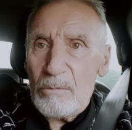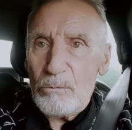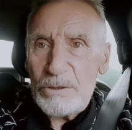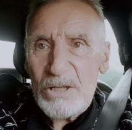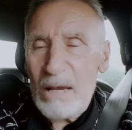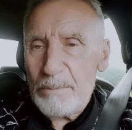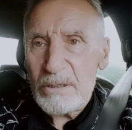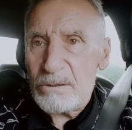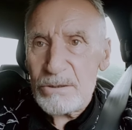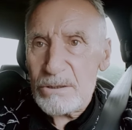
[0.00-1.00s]
which
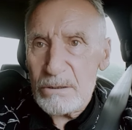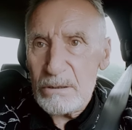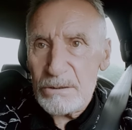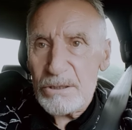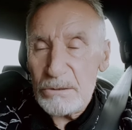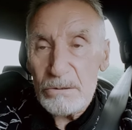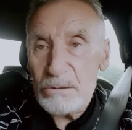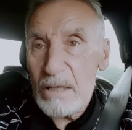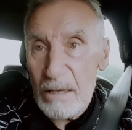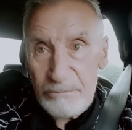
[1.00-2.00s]
happens
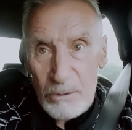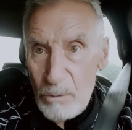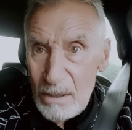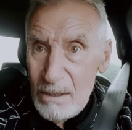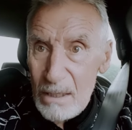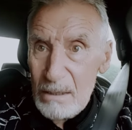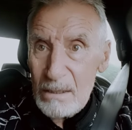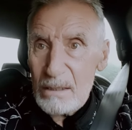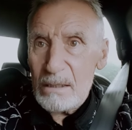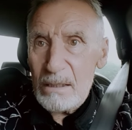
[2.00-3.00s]
to everyone.
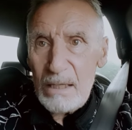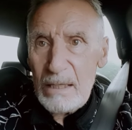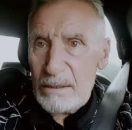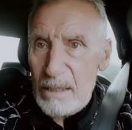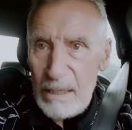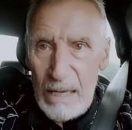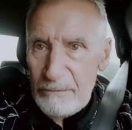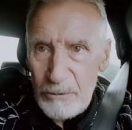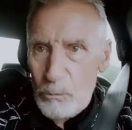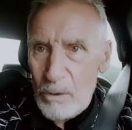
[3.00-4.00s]

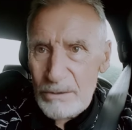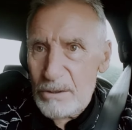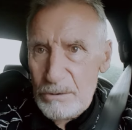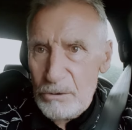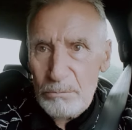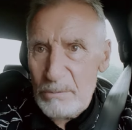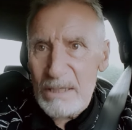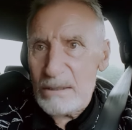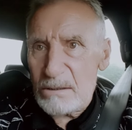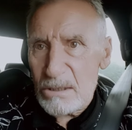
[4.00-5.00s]
Everyone that you
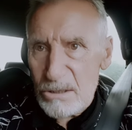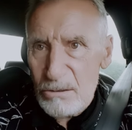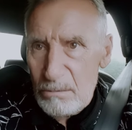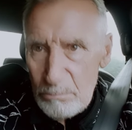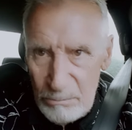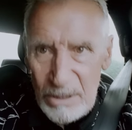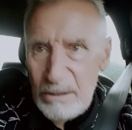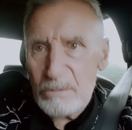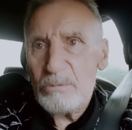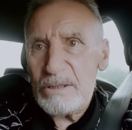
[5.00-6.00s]
meet does not
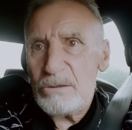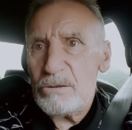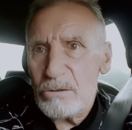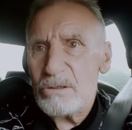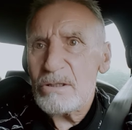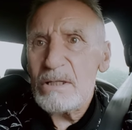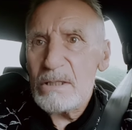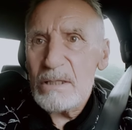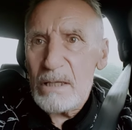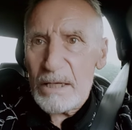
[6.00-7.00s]
meet with your
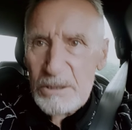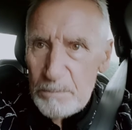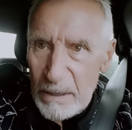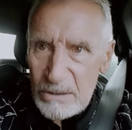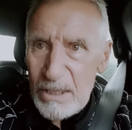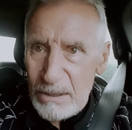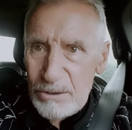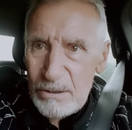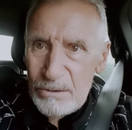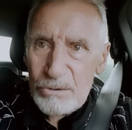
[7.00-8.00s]

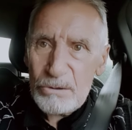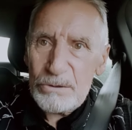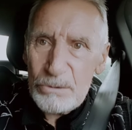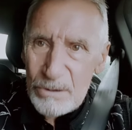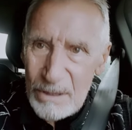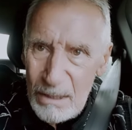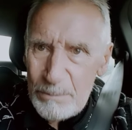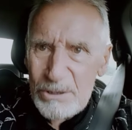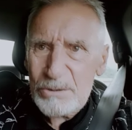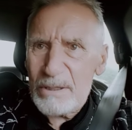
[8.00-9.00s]
expectations or your
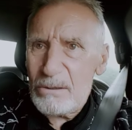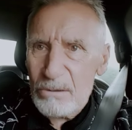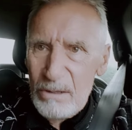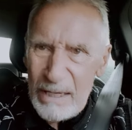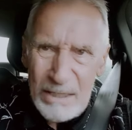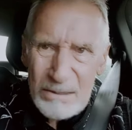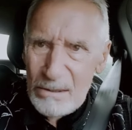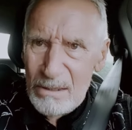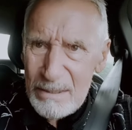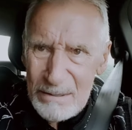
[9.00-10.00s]
chemistry or
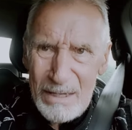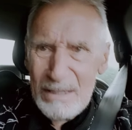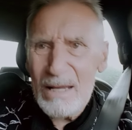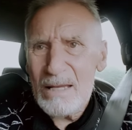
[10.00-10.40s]
anything like that.